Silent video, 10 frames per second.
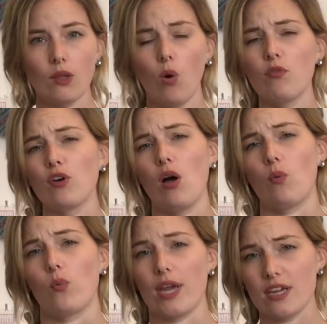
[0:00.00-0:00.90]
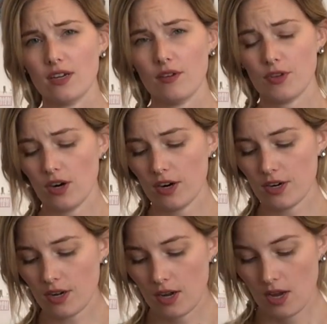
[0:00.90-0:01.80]
overall weight of
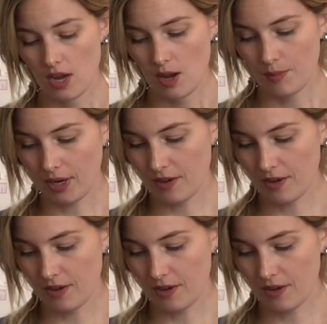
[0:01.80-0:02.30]
yarn, but